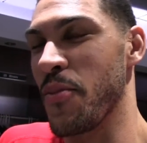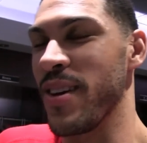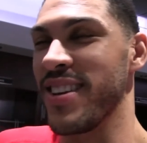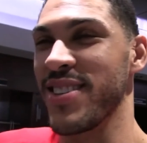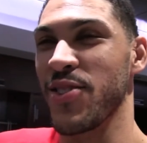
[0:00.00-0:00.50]

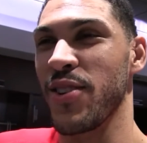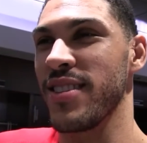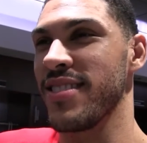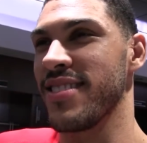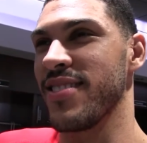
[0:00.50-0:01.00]
Man, it's
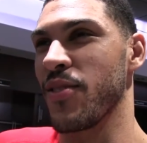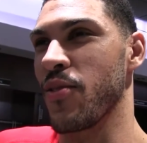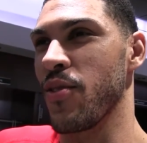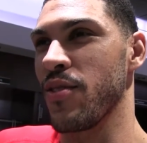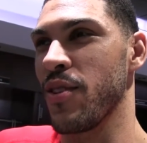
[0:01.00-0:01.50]
crazy.
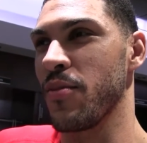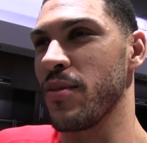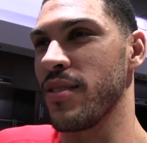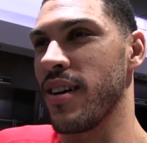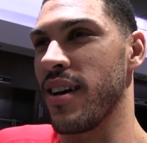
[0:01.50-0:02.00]
Growing up
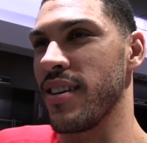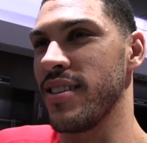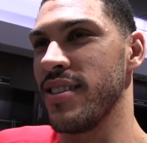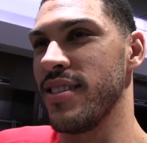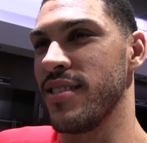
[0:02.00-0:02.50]
in the
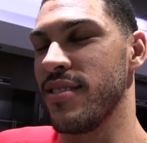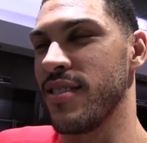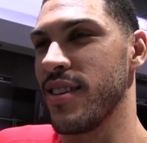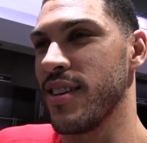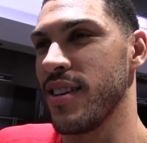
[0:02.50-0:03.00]
IE, and,
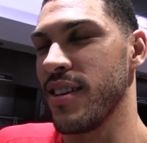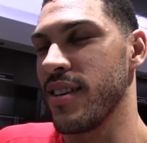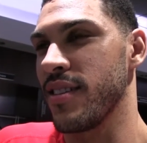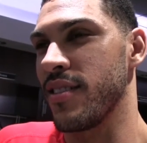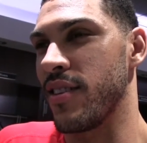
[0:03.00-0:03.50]

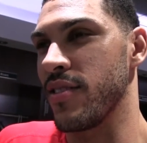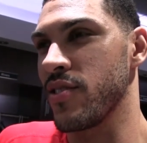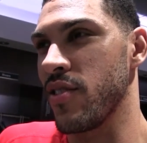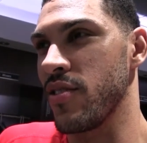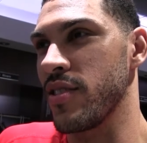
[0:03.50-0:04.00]
you know, it's
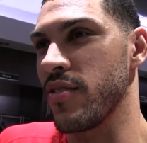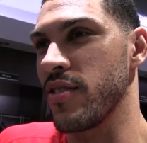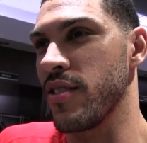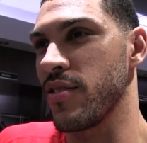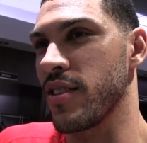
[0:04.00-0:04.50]
always every
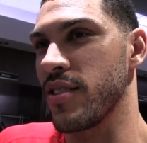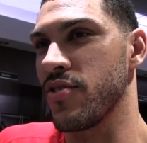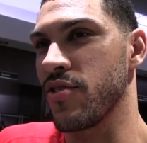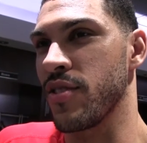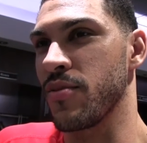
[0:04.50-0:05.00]
little kid's
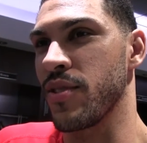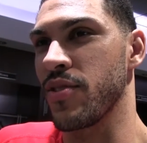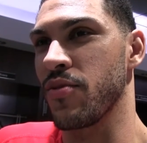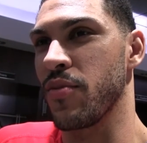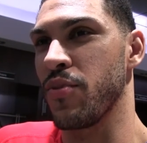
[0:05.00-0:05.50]
dream, you know,
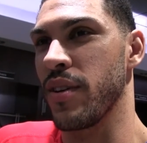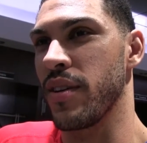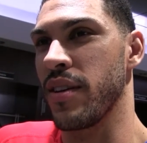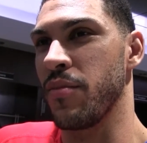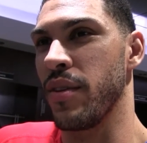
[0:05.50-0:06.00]
you want to
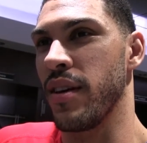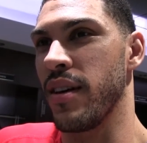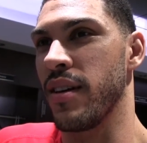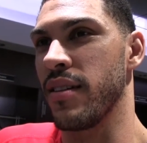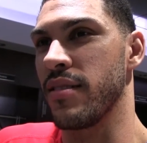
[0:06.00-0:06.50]
play
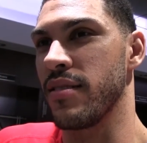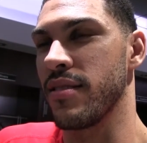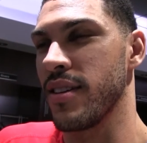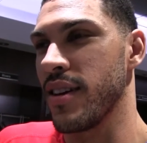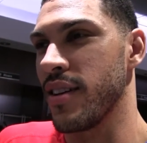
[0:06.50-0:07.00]
NBA. And,
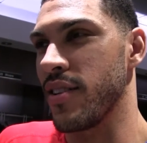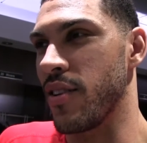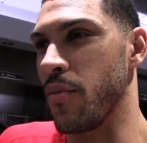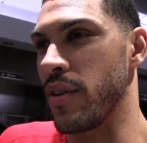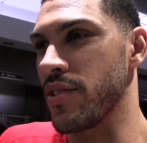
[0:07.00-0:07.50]
you
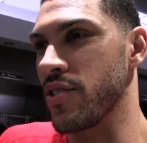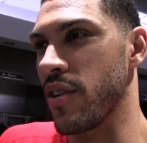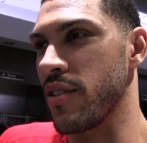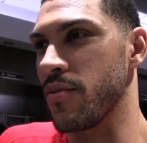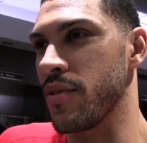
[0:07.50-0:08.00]
know, but it
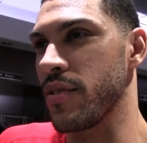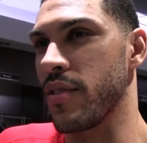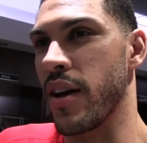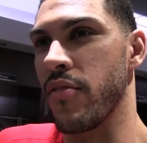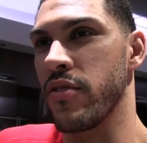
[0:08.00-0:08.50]
started with, you
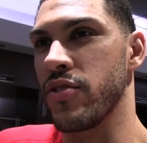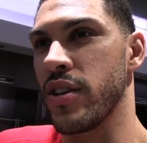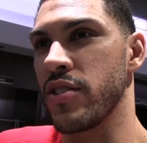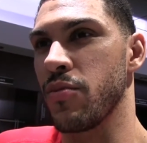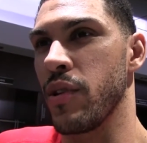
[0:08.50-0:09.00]
know, having a
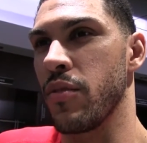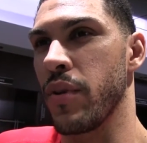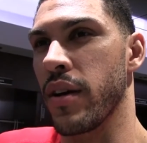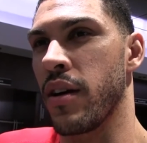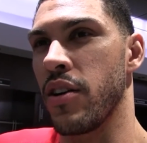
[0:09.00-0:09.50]
chance to be able to
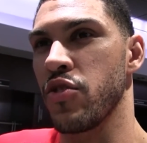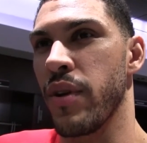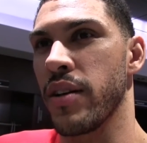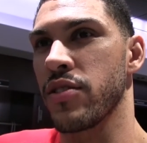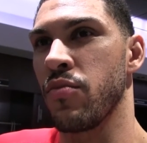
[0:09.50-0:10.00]
play college
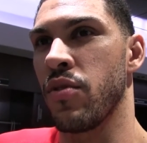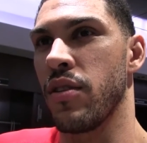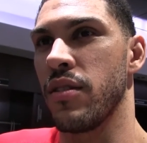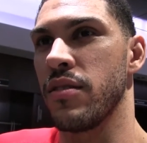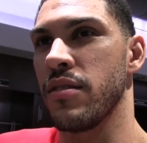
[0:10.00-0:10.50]

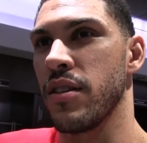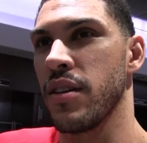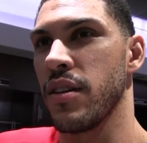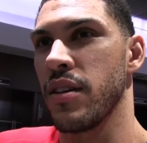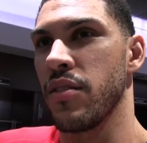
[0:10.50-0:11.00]
basketball, and
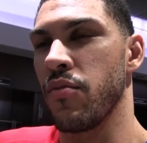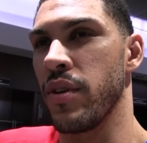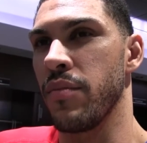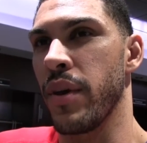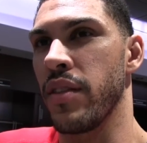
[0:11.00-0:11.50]

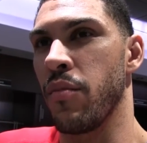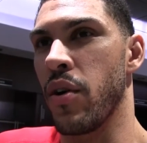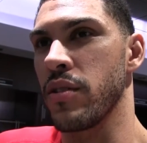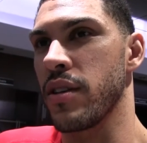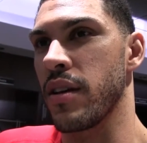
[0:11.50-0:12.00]
we made the
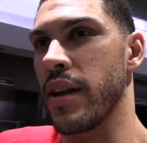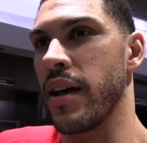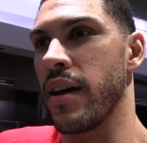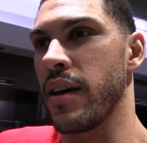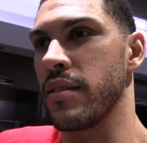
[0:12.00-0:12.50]
most out of
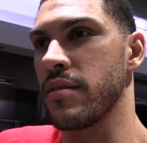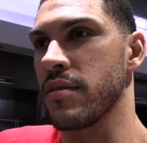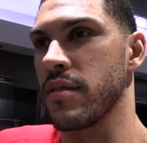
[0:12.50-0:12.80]
that.